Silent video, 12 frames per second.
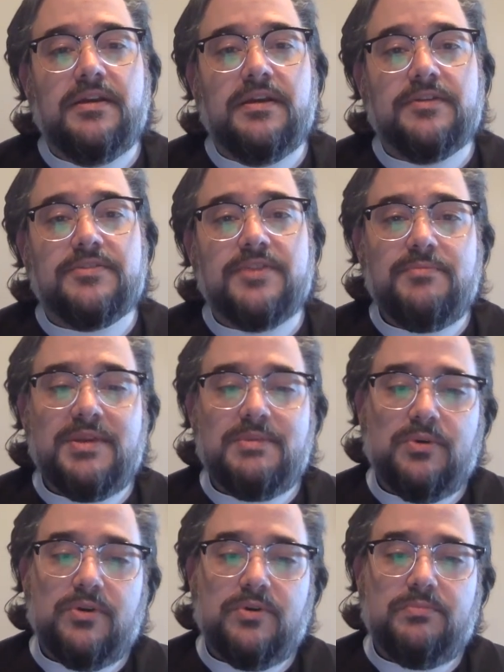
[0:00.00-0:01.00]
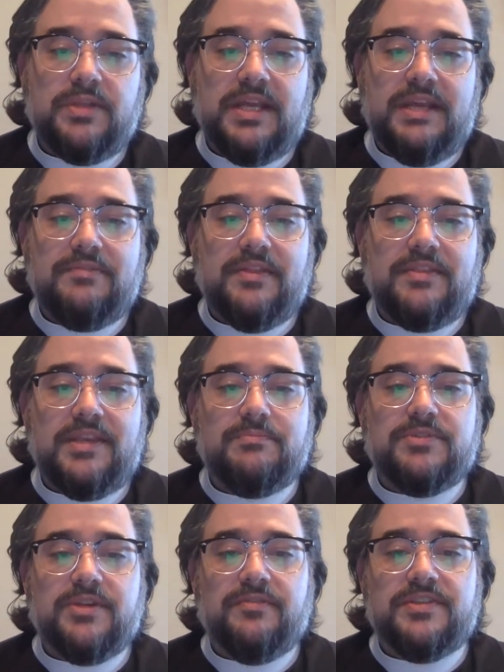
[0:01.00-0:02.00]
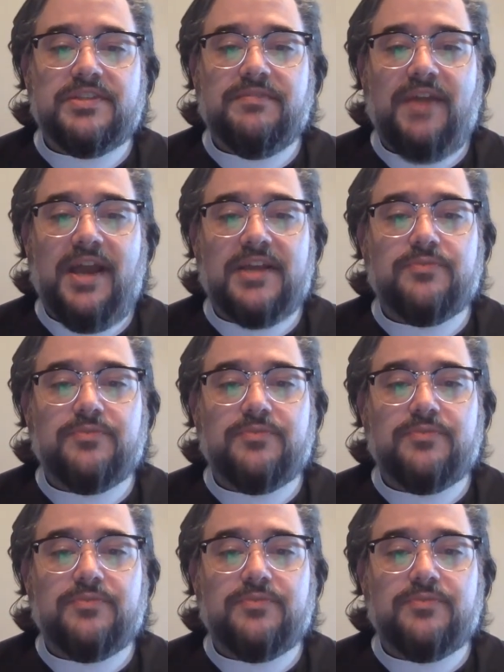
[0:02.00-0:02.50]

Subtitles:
Now, some people believe that the observance of Ash